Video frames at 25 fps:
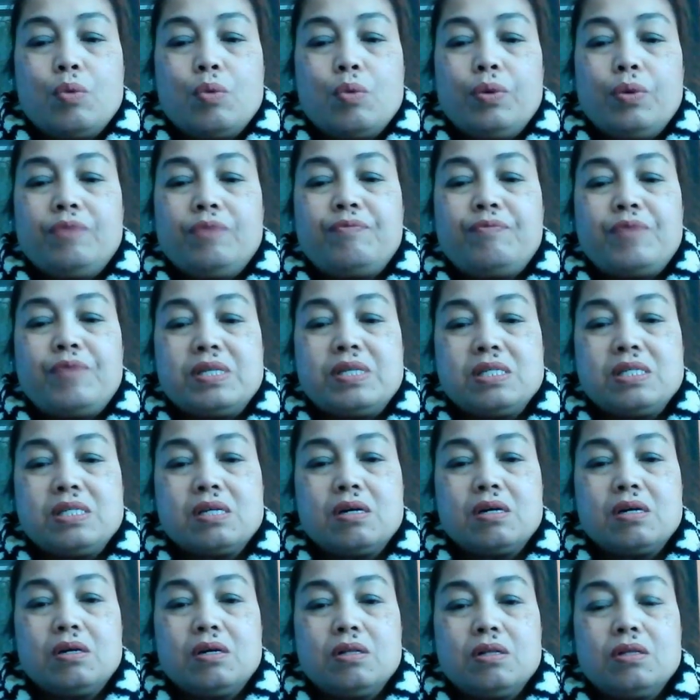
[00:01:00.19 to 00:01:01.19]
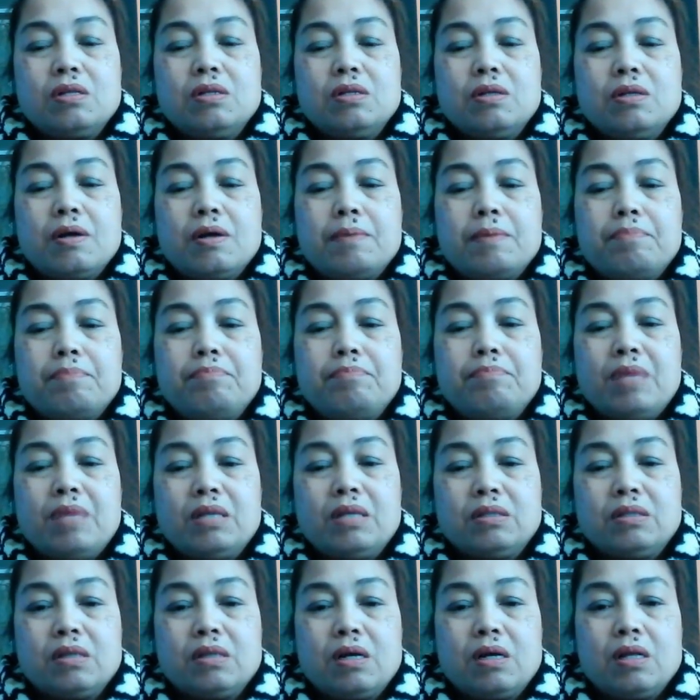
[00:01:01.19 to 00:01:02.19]
with physical,
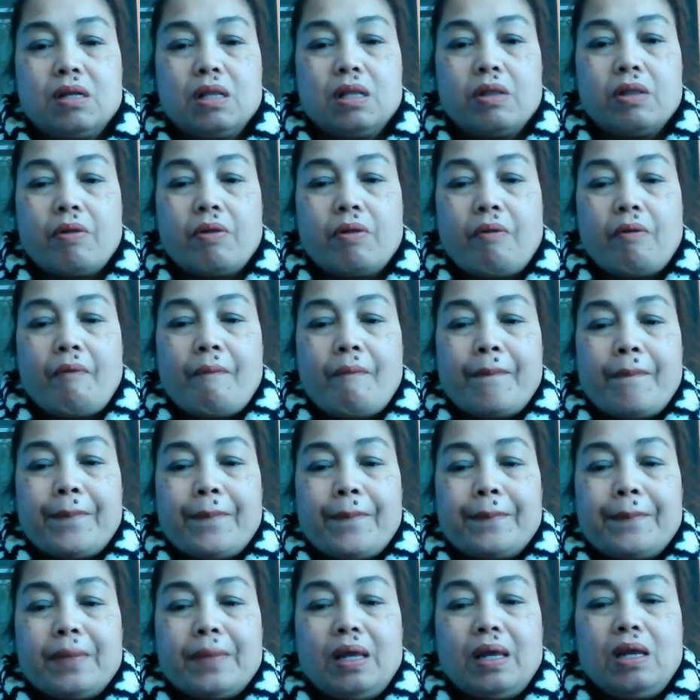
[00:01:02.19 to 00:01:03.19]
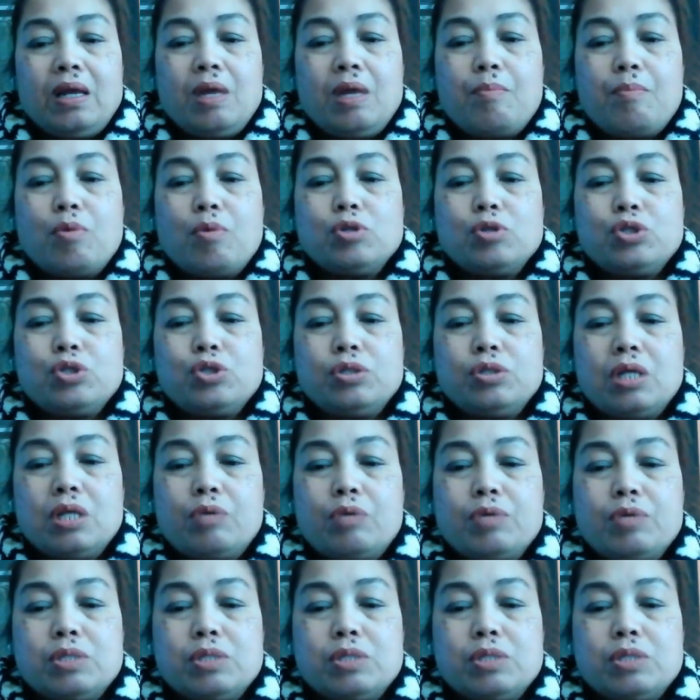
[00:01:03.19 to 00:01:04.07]
mental, and emotional